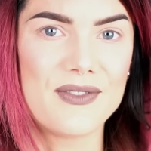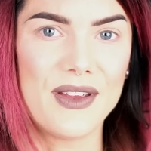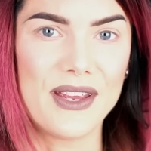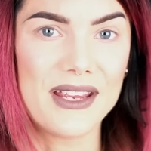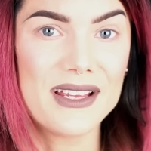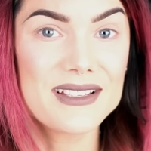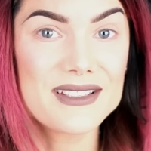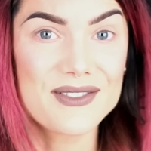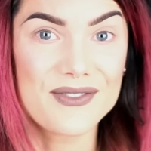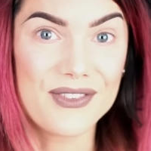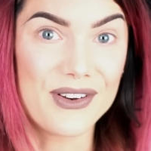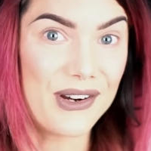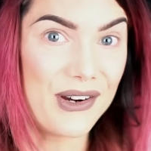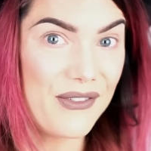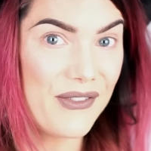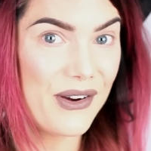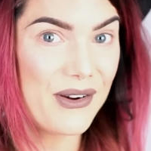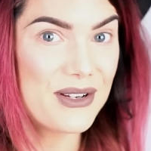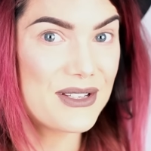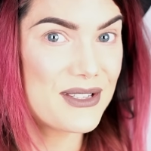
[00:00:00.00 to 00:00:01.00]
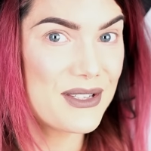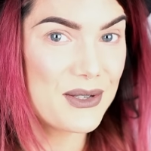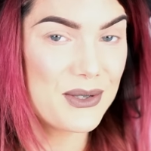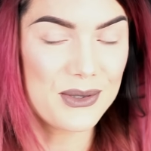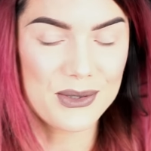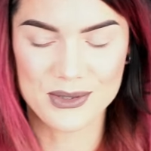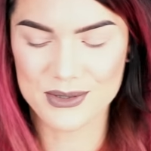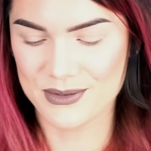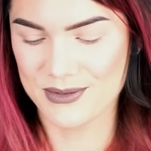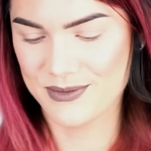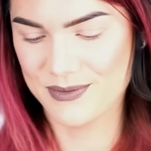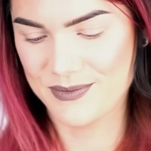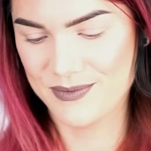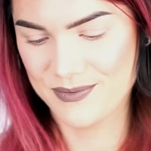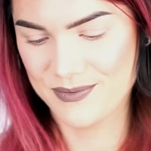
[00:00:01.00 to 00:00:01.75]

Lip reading: Vegas very, very soon.